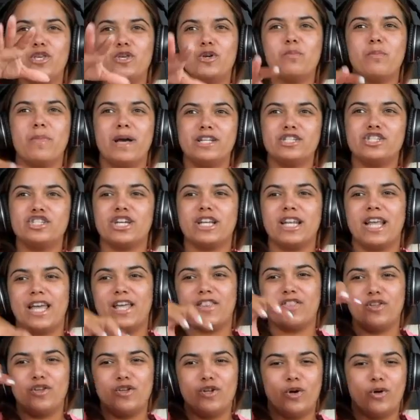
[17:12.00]
mention, like,
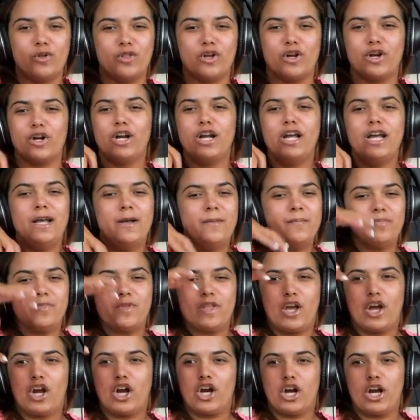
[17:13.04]
they're
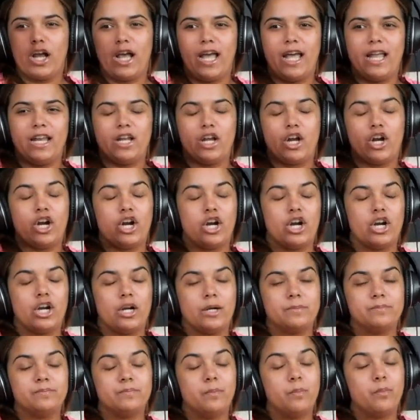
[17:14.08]
her and
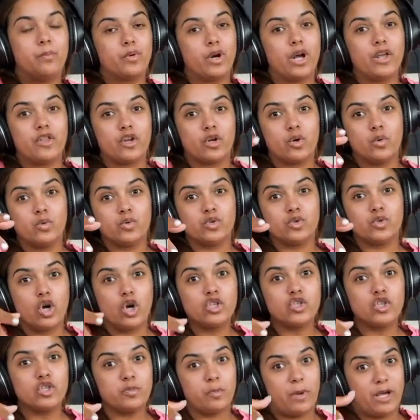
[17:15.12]
her brother, who's
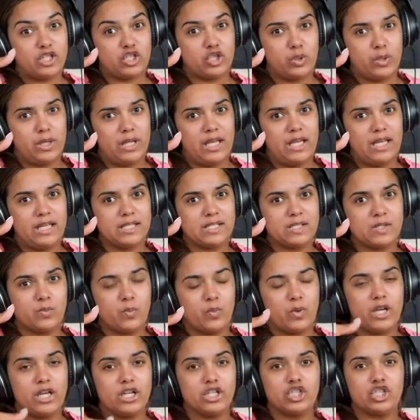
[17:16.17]
also special needs,
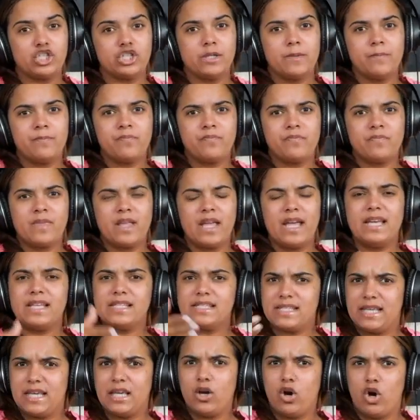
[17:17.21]
which
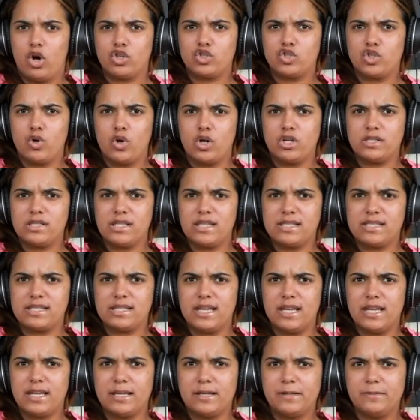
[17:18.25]
is he also autistic?